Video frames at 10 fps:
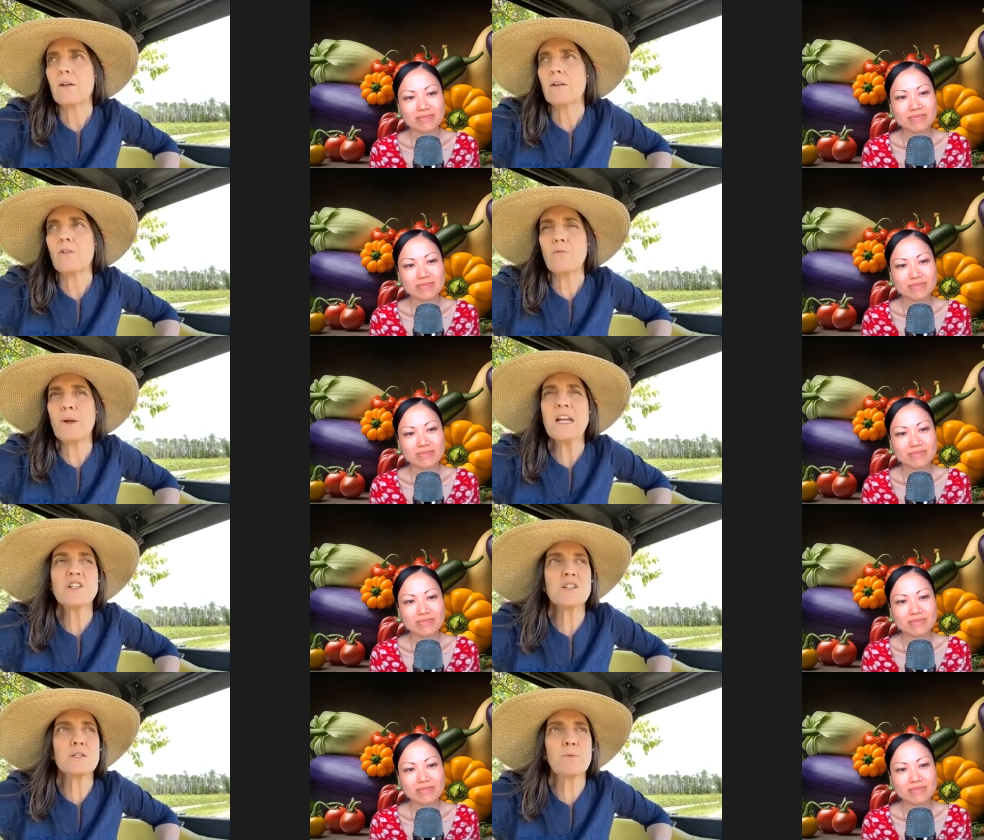Speaker 1: Uh,
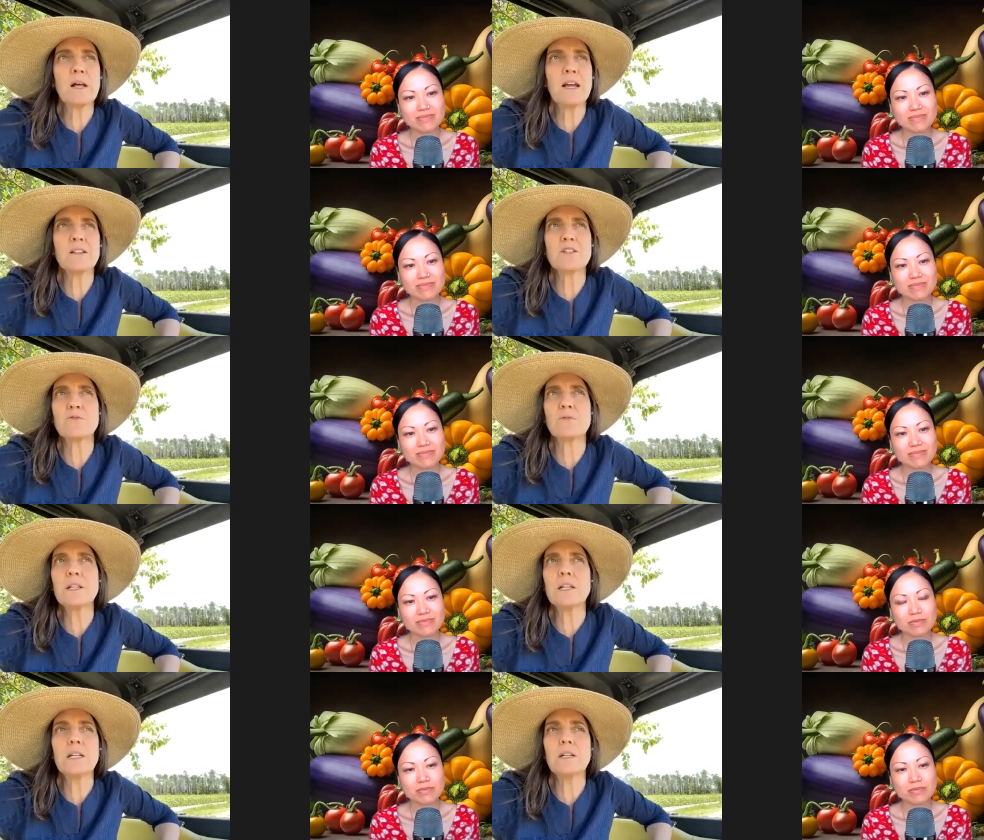herbaceous plants
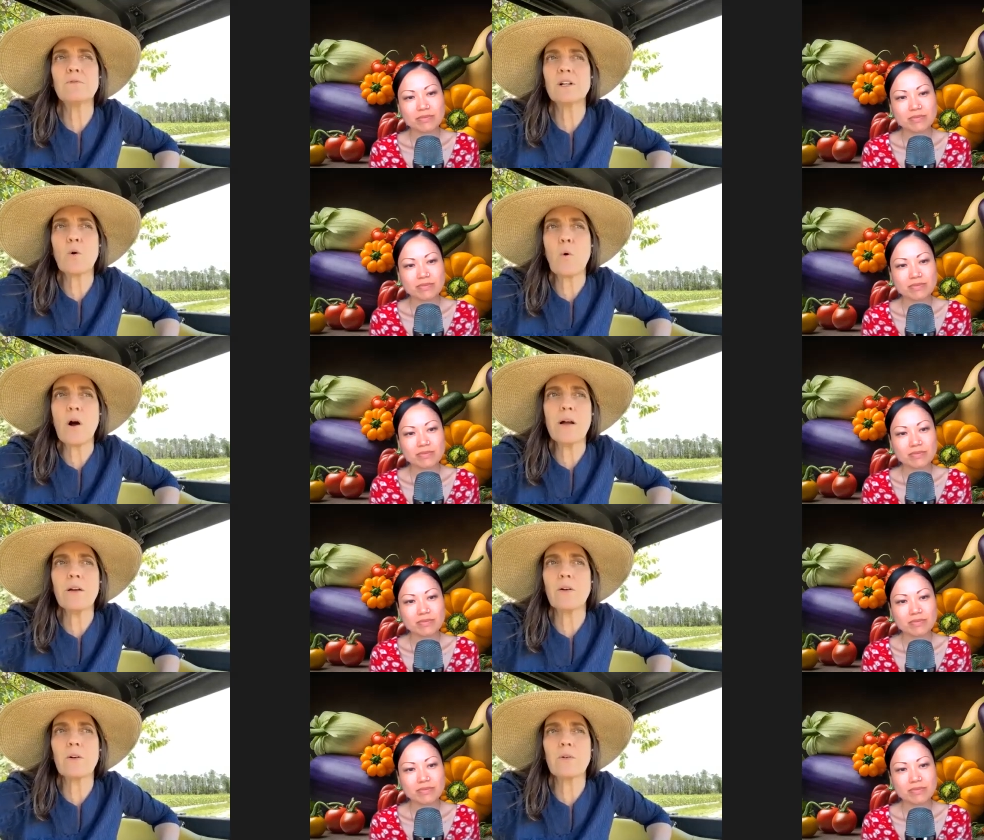really
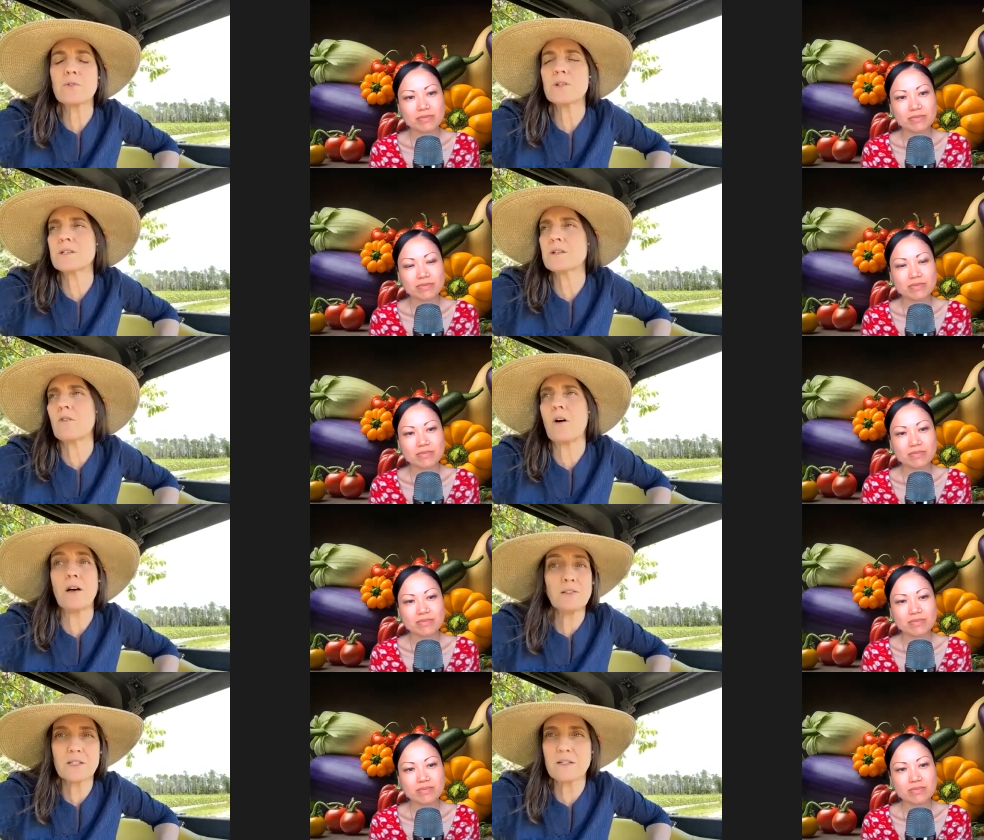require just
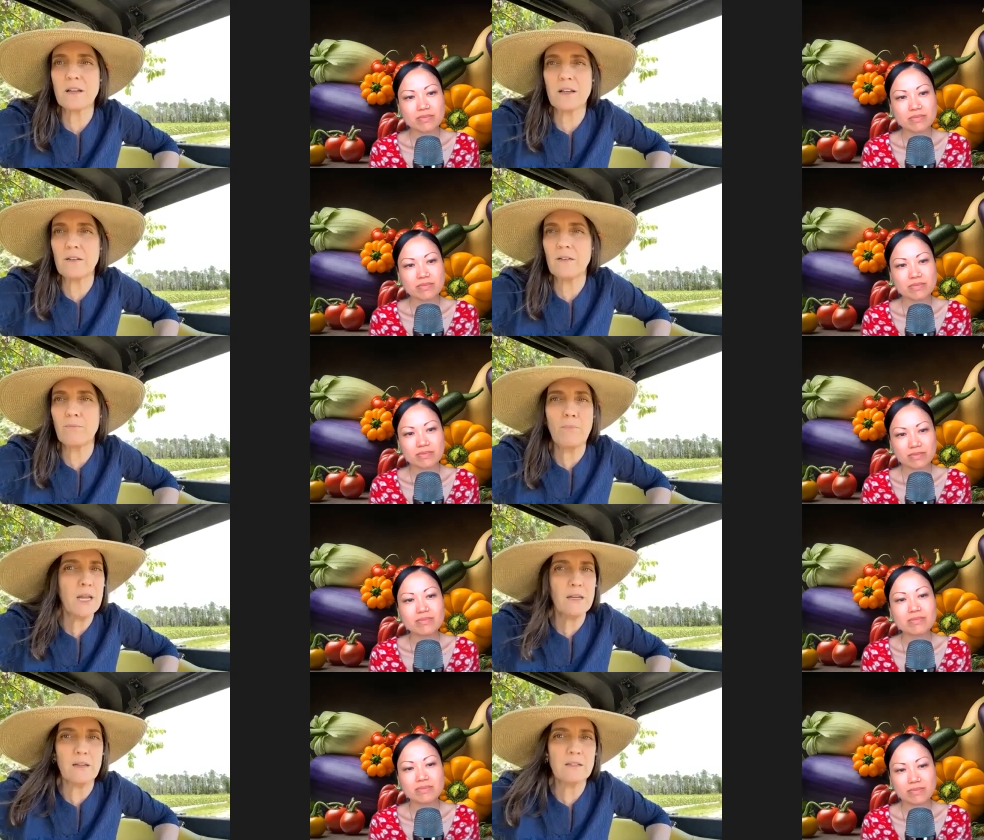constant
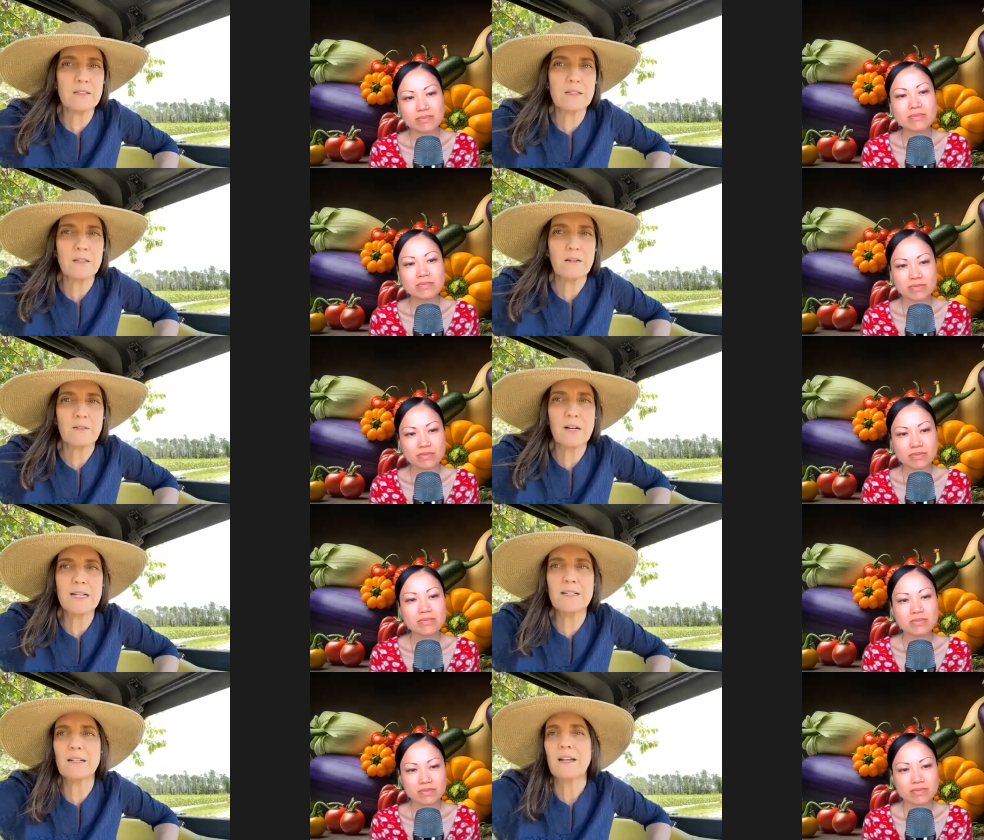maintenance,
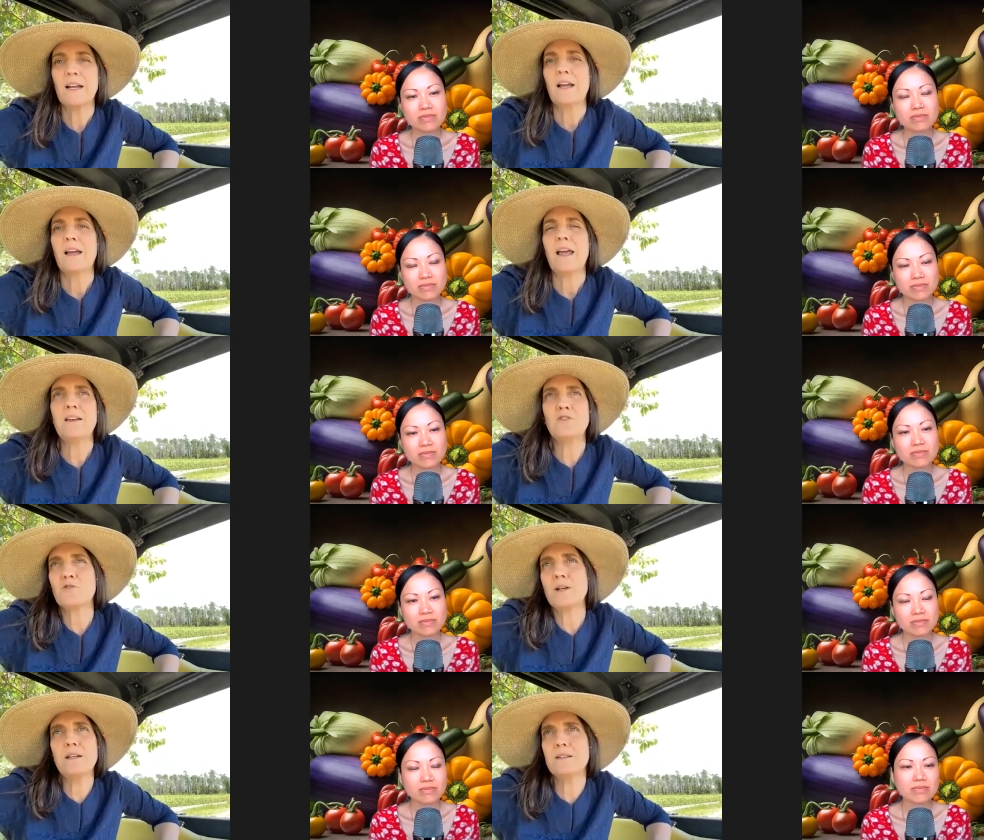right? And
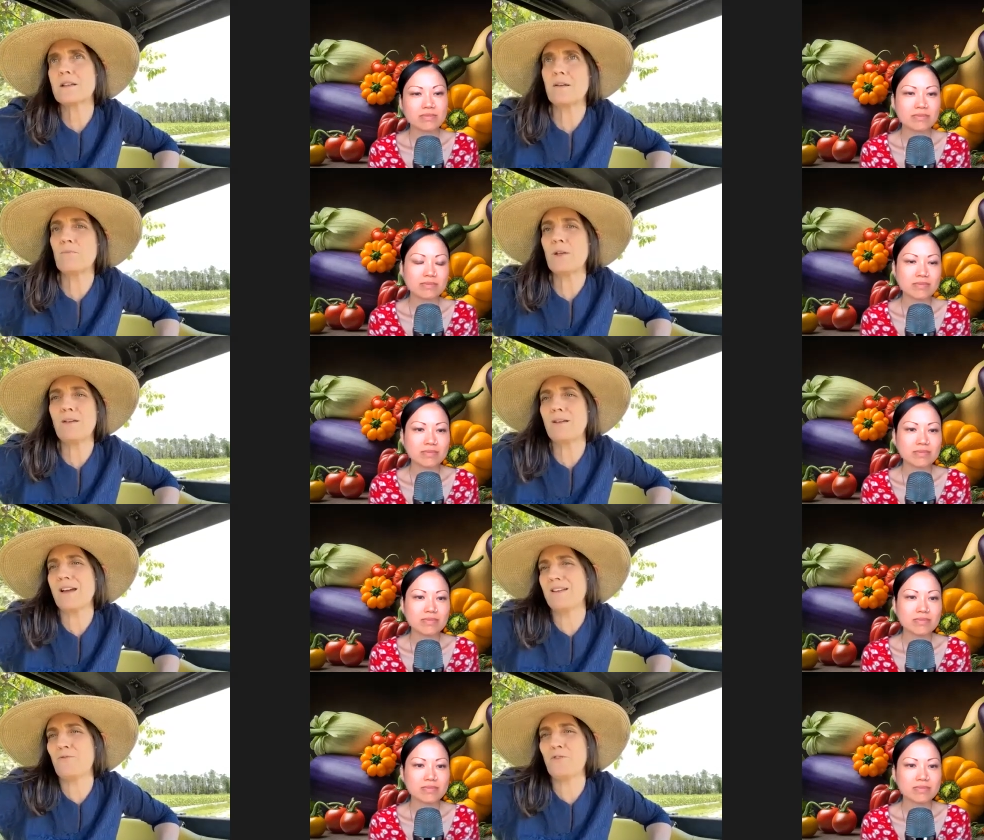trees can be
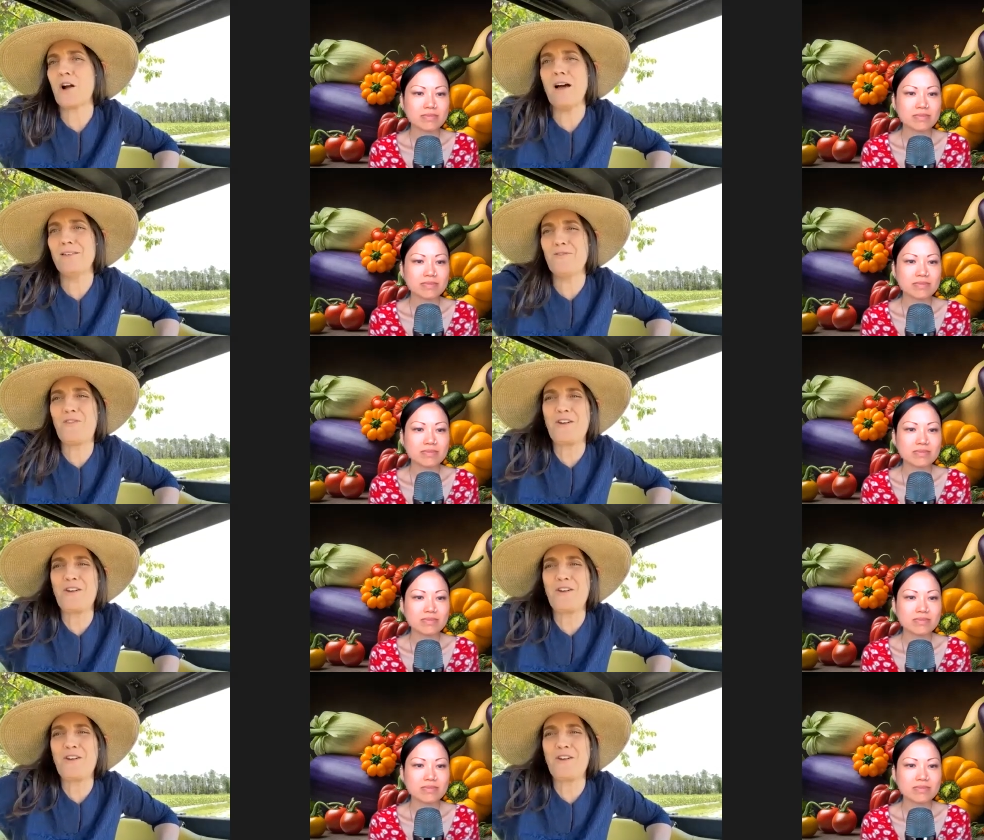kind of forgotten